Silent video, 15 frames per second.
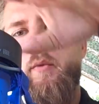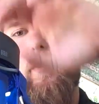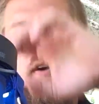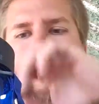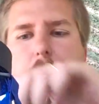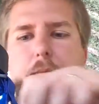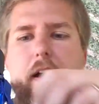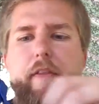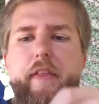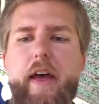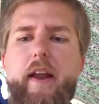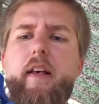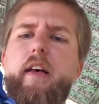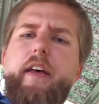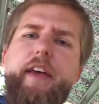worry about
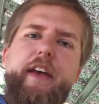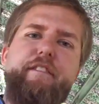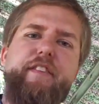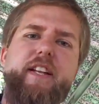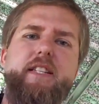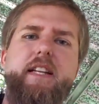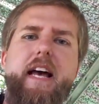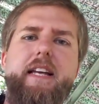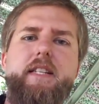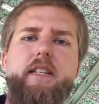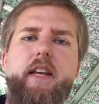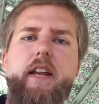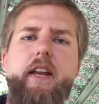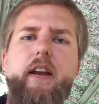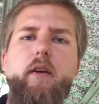that. It fits
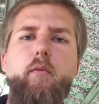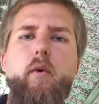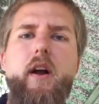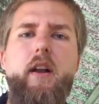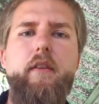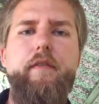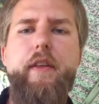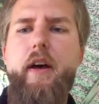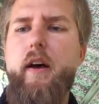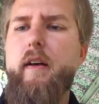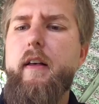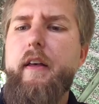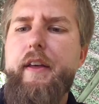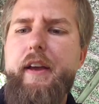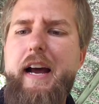nicely in here. One of the
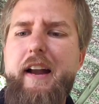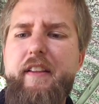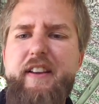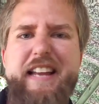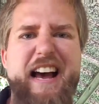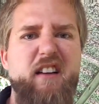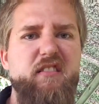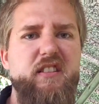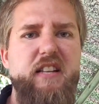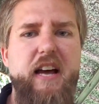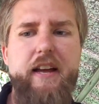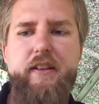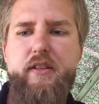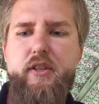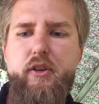kind of the
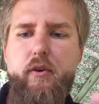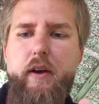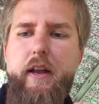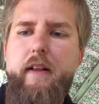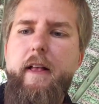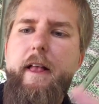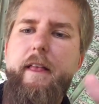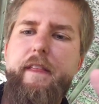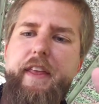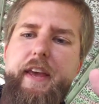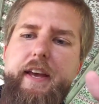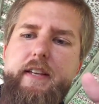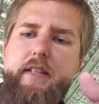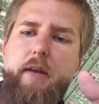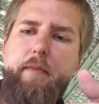downsides to it
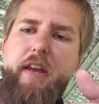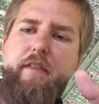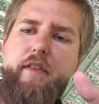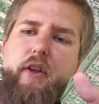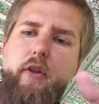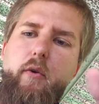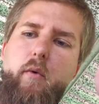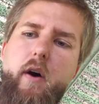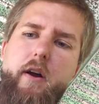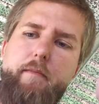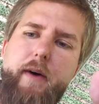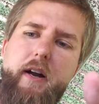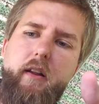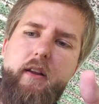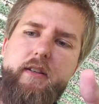is even though the water
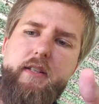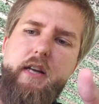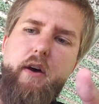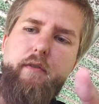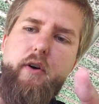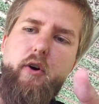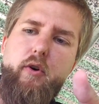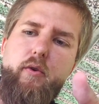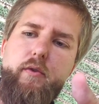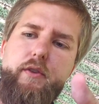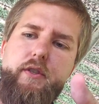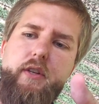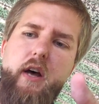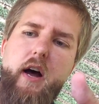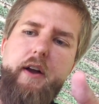bottle itself
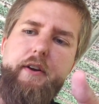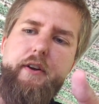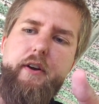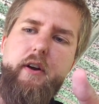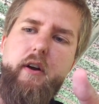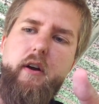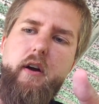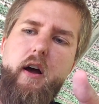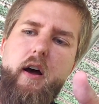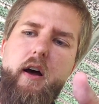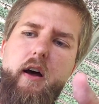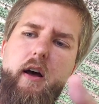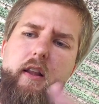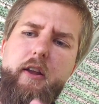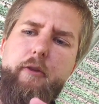holds under
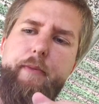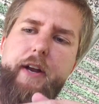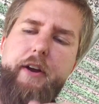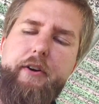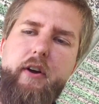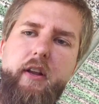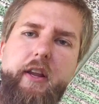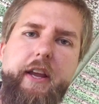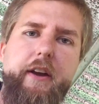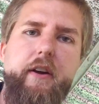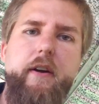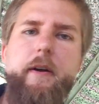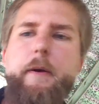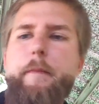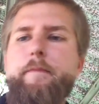a little bit under a
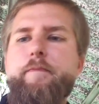liter,